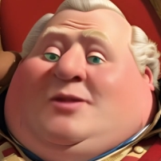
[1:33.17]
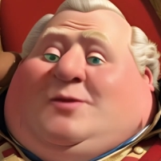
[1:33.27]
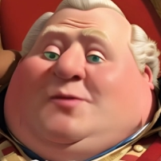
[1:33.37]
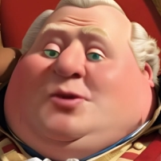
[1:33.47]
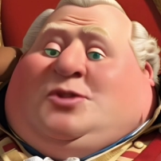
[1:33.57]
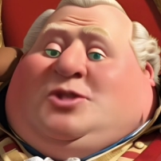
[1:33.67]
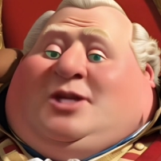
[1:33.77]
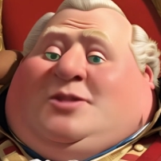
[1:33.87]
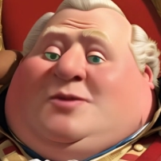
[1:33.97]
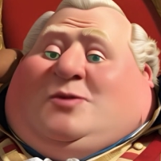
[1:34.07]
the first
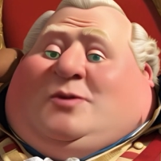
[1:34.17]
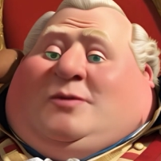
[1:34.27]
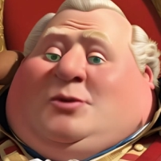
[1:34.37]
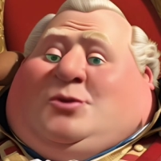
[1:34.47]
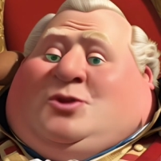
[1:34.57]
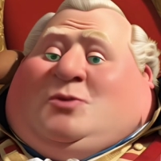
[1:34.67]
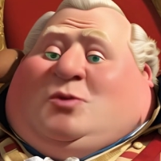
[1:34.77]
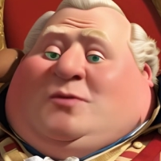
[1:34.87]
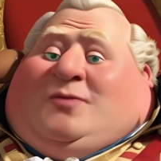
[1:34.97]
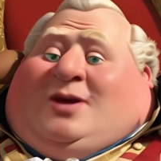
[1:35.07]
shots of the Revolution
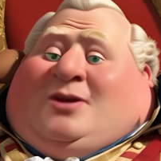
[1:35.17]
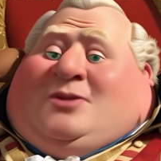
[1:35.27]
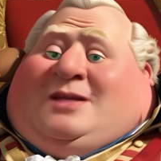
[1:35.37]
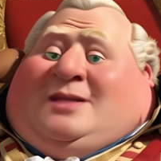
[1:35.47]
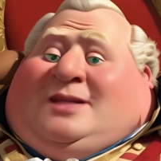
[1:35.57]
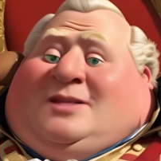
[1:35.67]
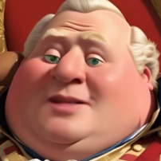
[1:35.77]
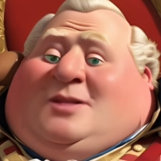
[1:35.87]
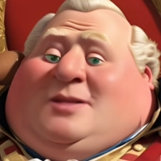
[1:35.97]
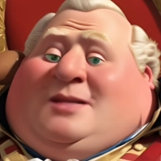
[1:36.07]
were fired at
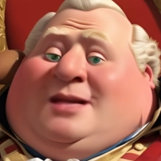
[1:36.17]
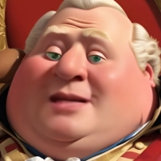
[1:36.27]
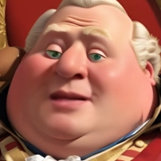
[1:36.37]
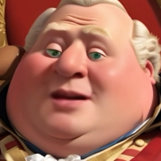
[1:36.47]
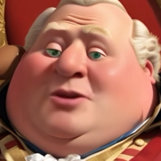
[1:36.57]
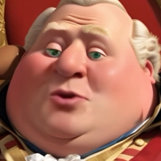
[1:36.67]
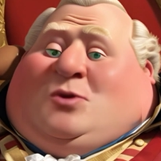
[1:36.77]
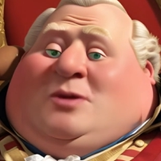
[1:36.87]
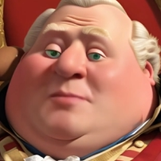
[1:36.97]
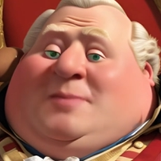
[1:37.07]
Lexington and
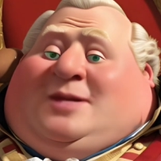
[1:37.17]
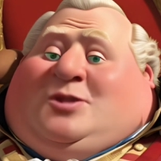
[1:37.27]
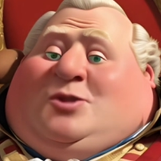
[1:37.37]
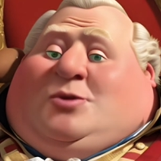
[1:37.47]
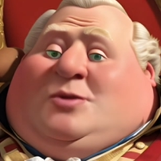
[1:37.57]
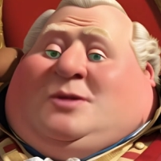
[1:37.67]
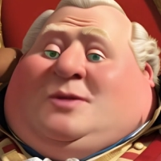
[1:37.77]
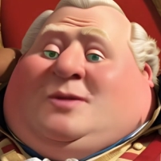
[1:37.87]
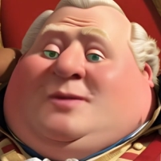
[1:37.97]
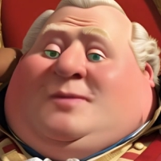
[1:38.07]
Concord,
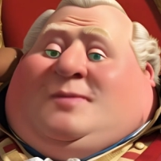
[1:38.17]
Massachusetts.